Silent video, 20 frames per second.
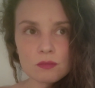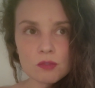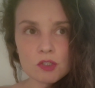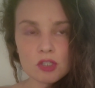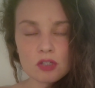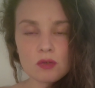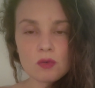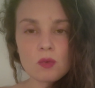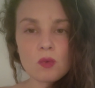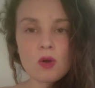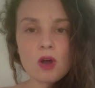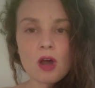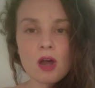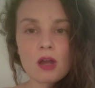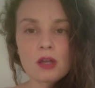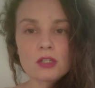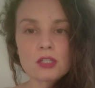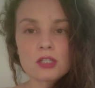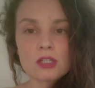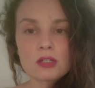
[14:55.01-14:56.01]
to
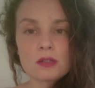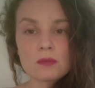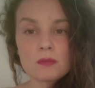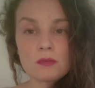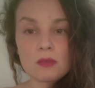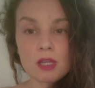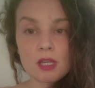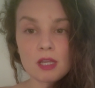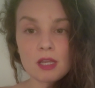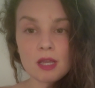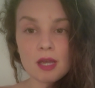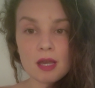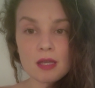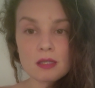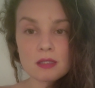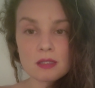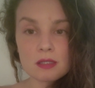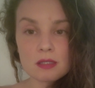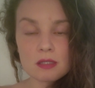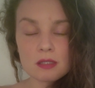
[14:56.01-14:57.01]
watch me
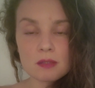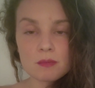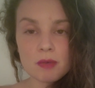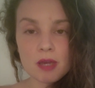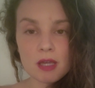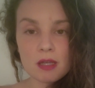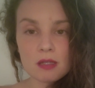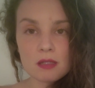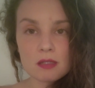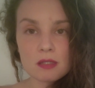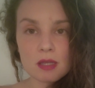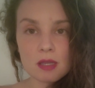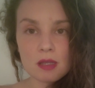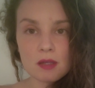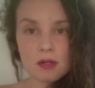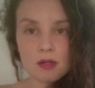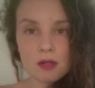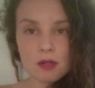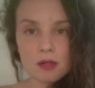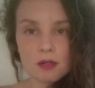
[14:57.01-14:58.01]
as a
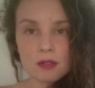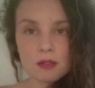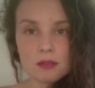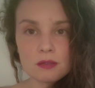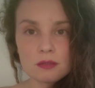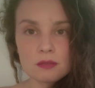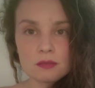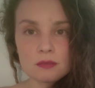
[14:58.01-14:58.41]
spectator.